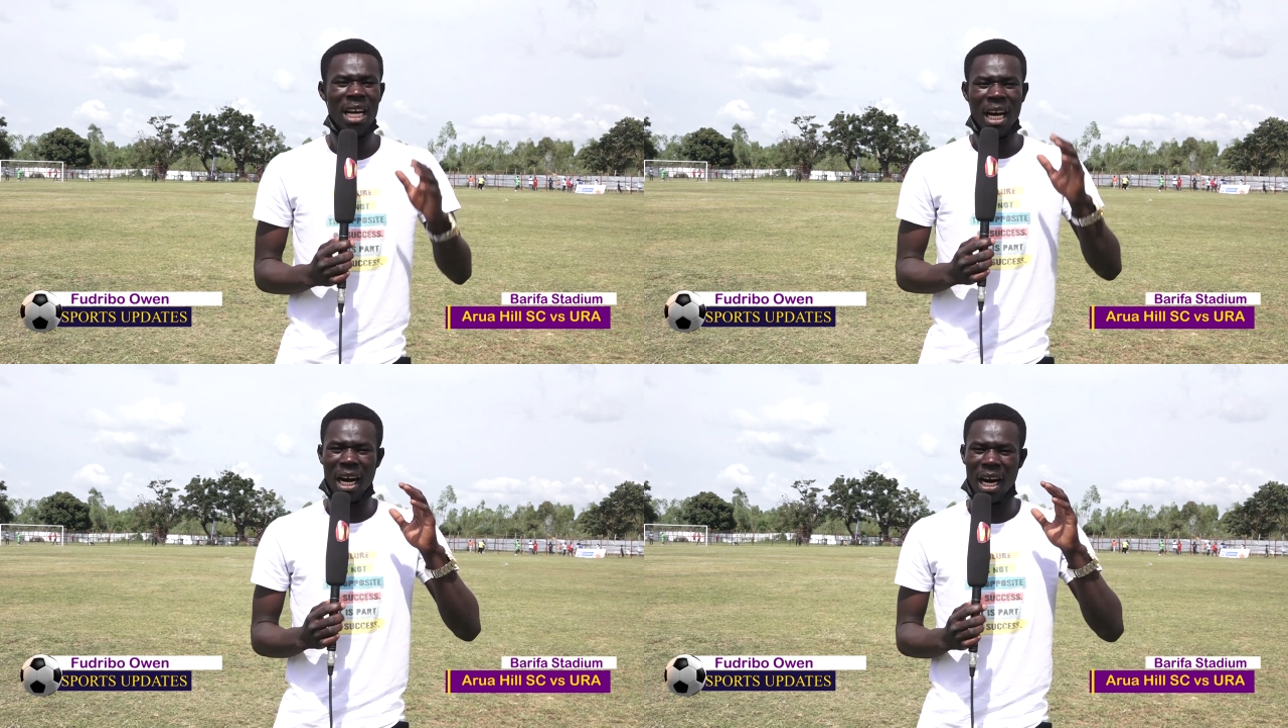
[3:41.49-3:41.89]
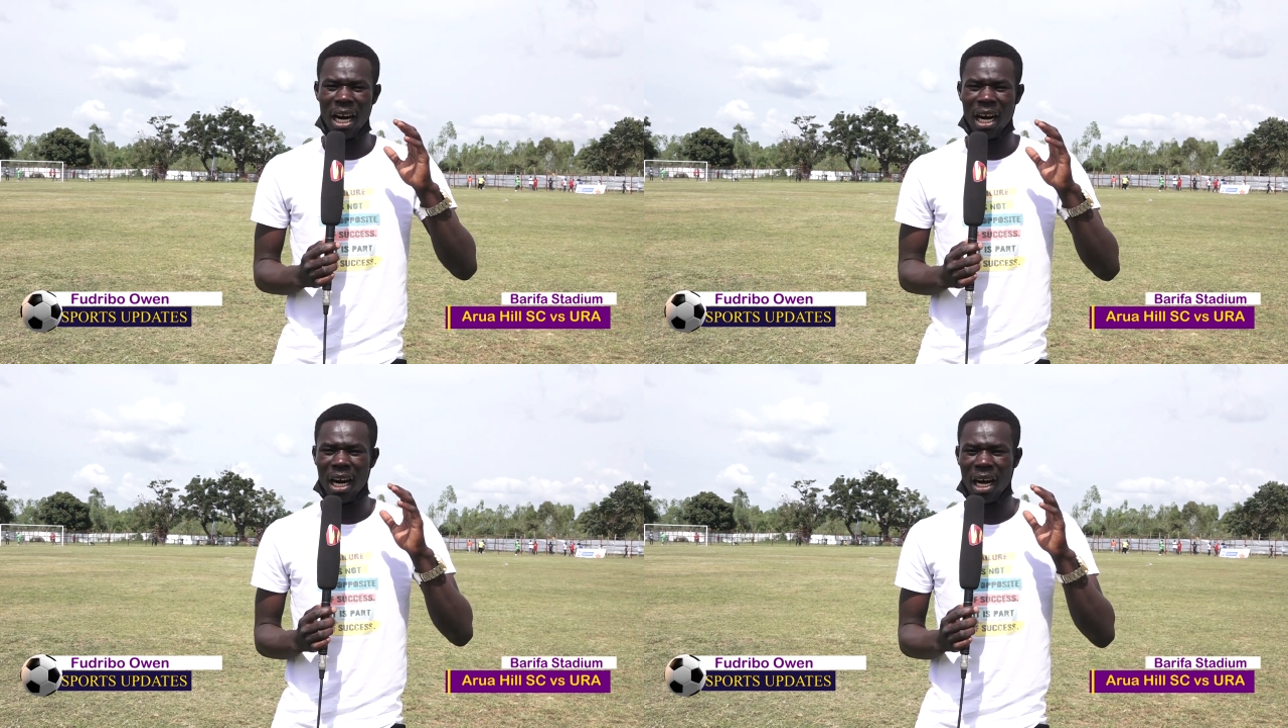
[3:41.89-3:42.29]

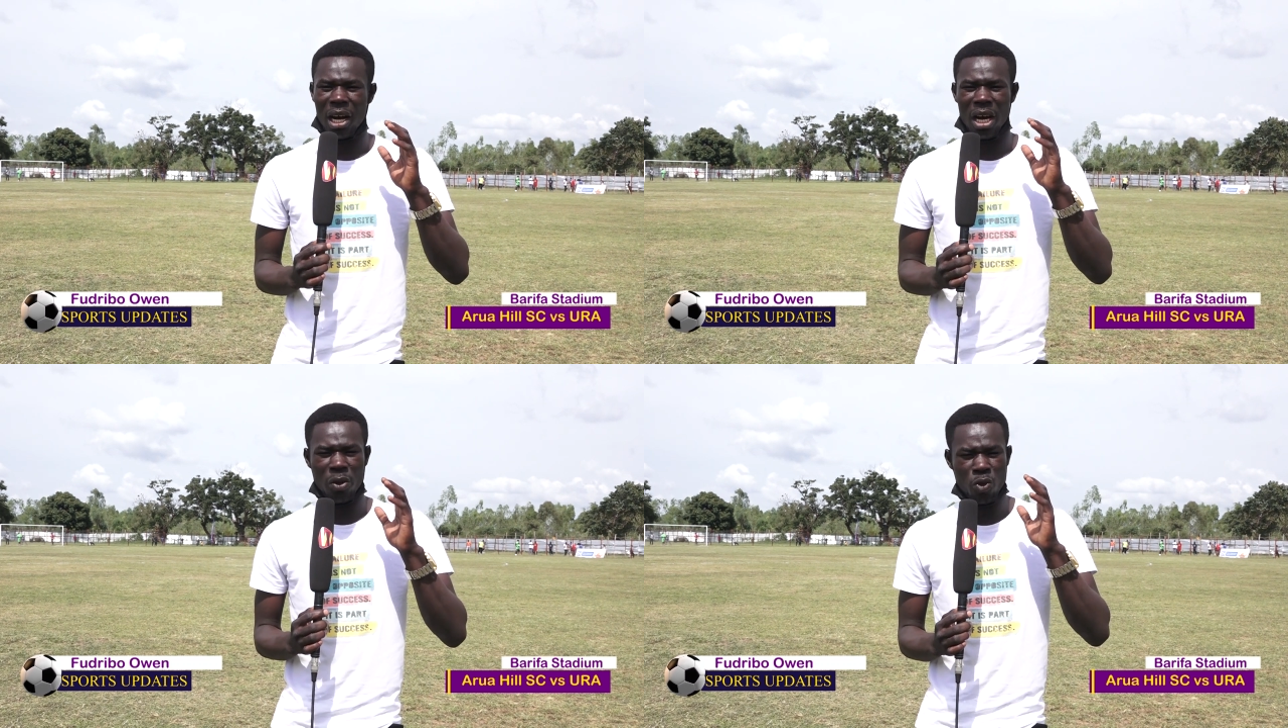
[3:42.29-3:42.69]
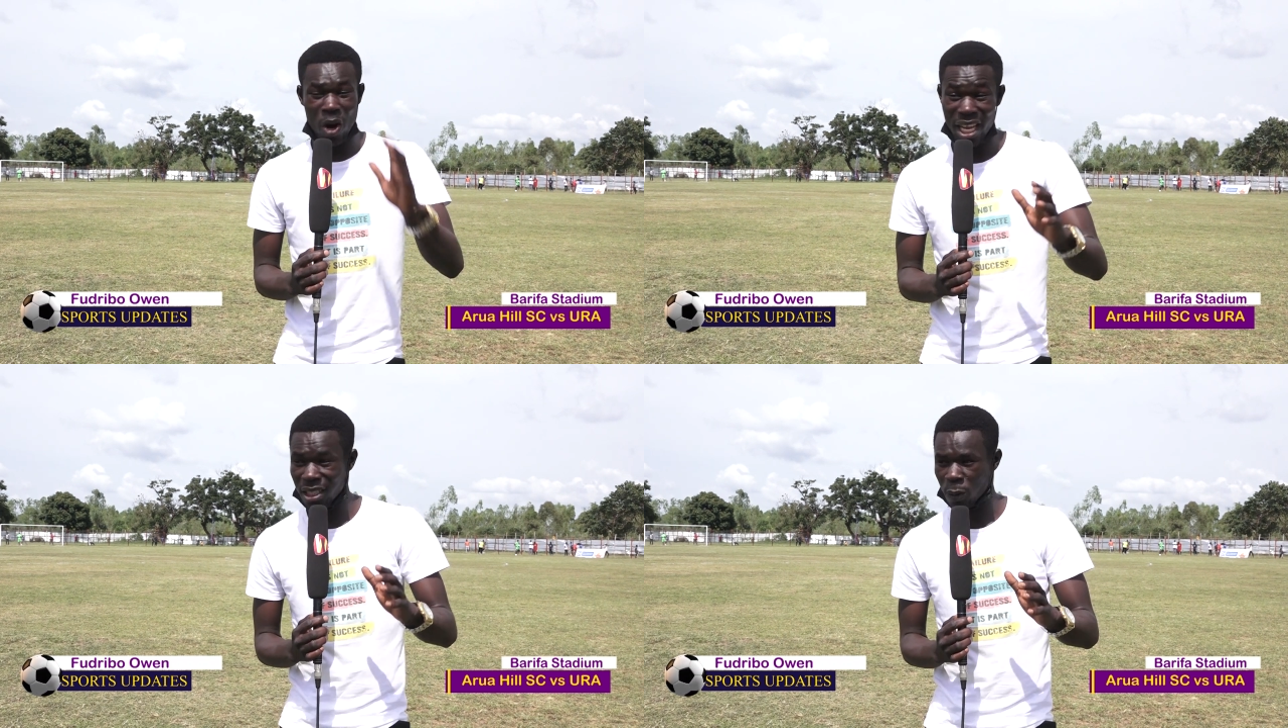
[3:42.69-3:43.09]

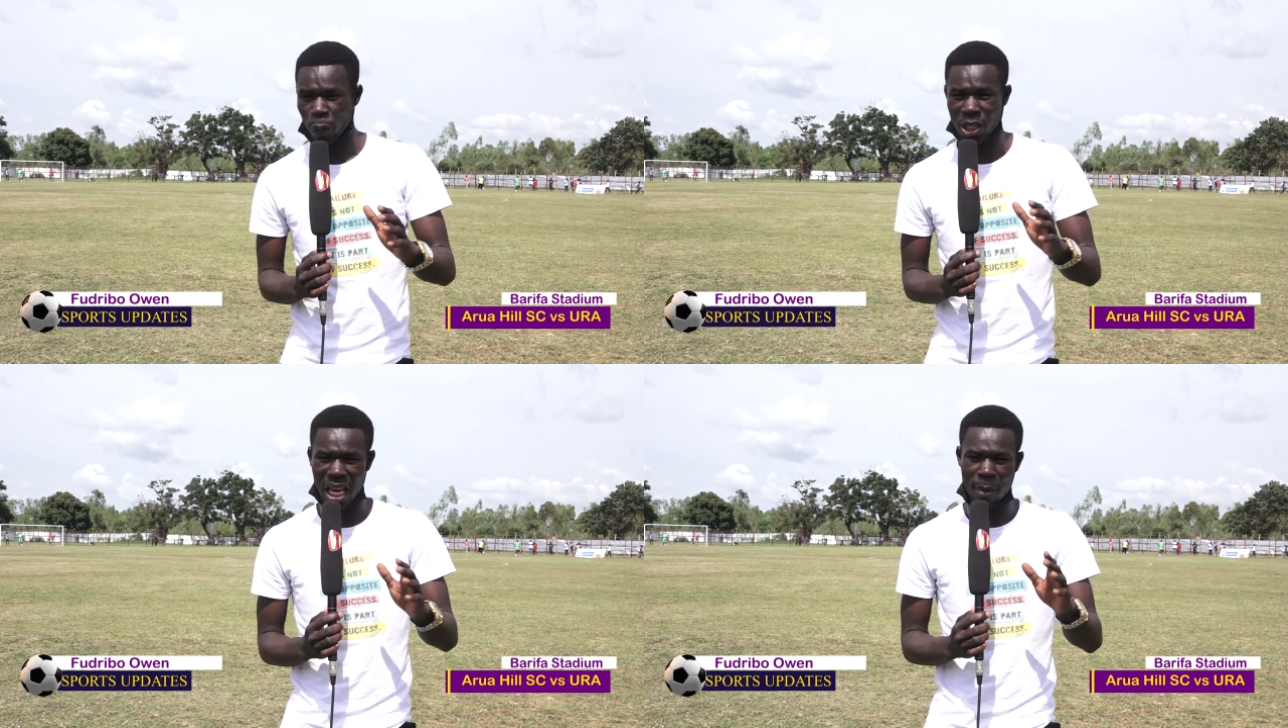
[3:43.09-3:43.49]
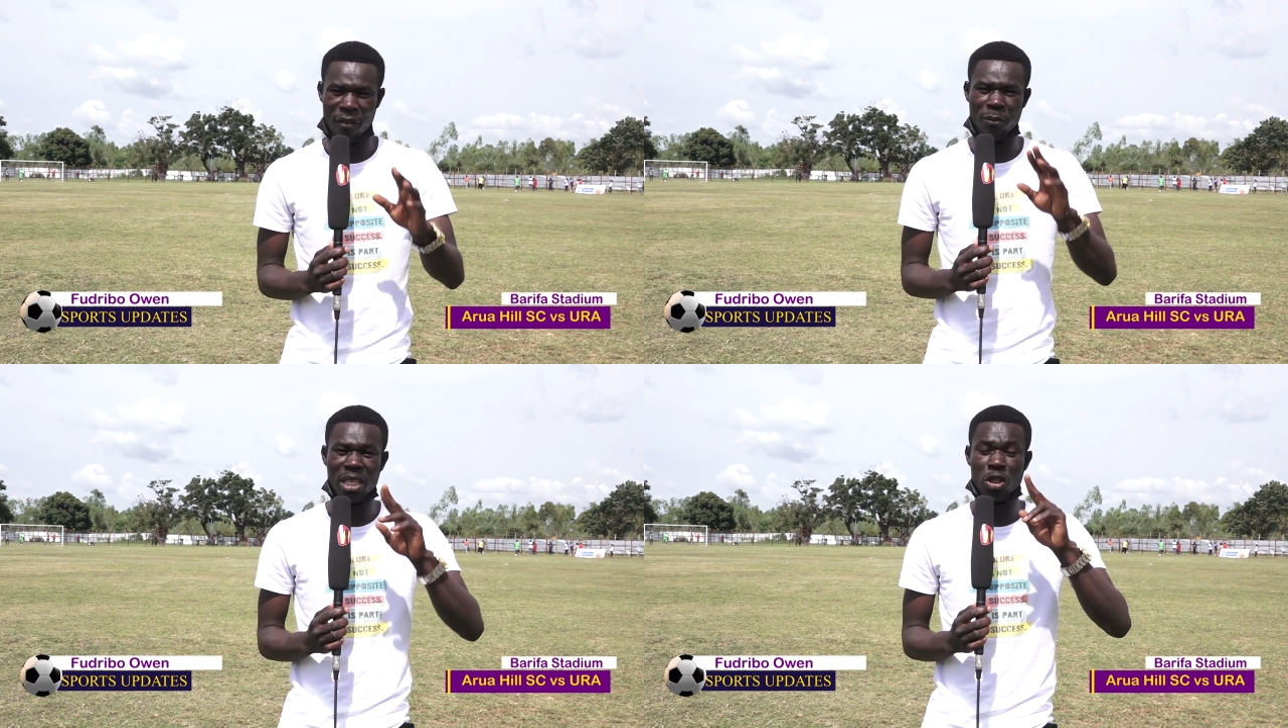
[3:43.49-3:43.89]
Arua Hill Sports Club have made